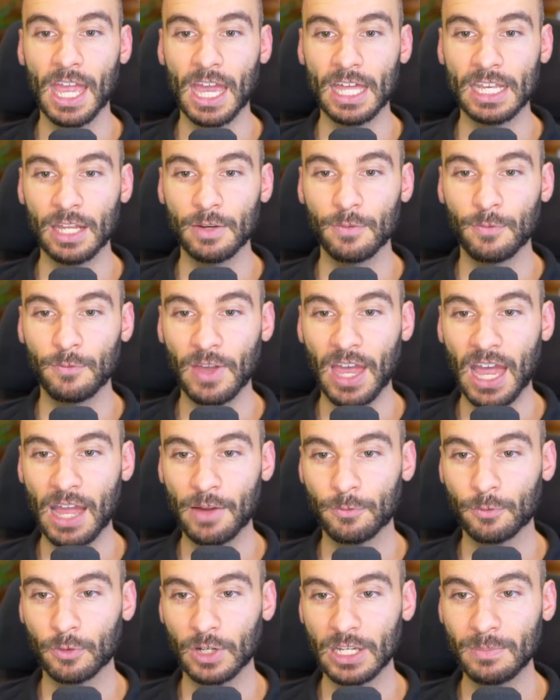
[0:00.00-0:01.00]
And then
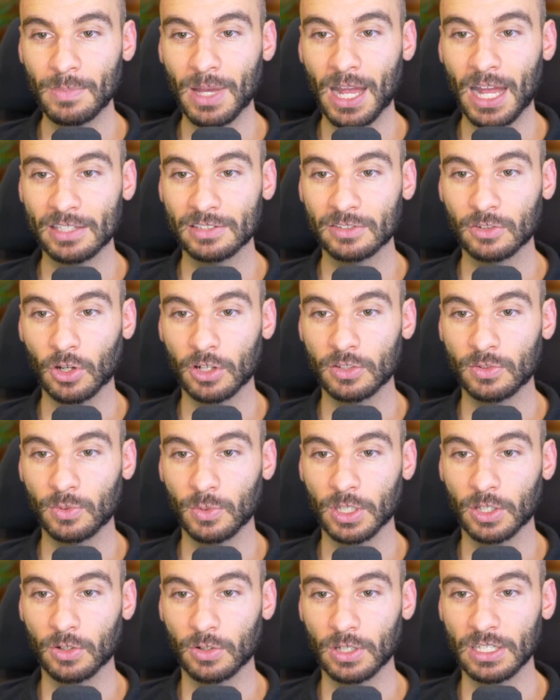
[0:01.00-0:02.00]
fat-free mass starts
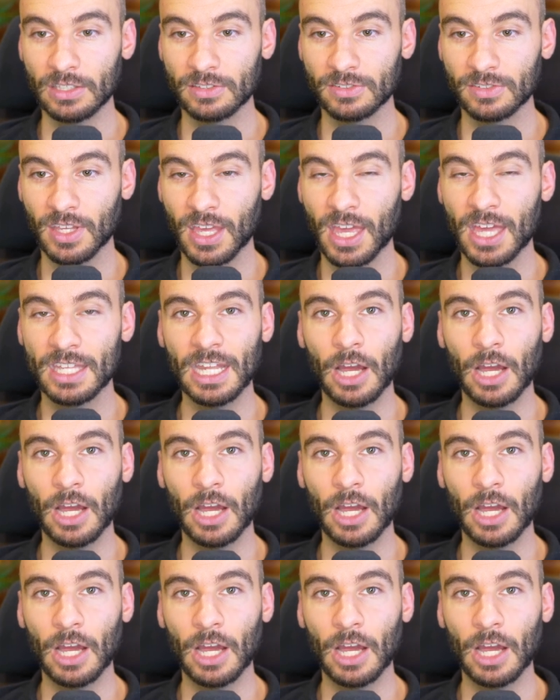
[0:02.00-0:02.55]
to increase.